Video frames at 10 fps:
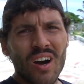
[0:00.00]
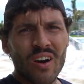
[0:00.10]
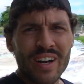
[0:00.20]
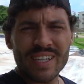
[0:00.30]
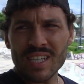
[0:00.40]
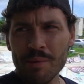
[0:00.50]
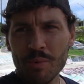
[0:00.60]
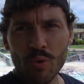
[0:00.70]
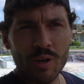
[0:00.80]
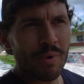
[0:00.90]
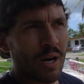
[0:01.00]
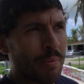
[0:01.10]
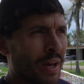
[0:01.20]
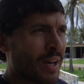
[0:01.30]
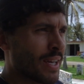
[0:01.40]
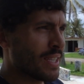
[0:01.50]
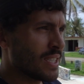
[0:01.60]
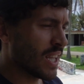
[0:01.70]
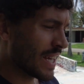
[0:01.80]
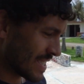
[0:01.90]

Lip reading: All right, time to warm up, get these legs